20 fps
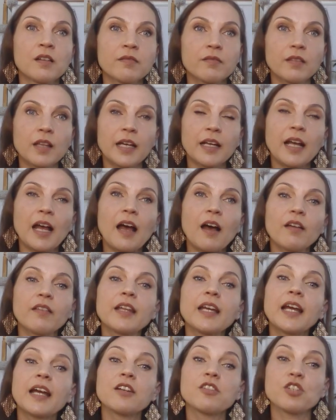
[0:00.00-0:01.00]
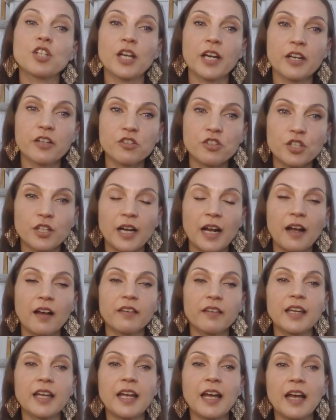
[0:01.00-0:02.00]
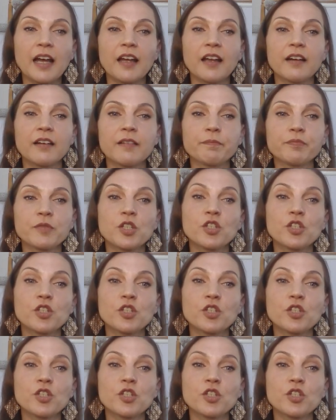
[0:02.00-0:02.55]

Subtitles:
like how they had changed her, how they had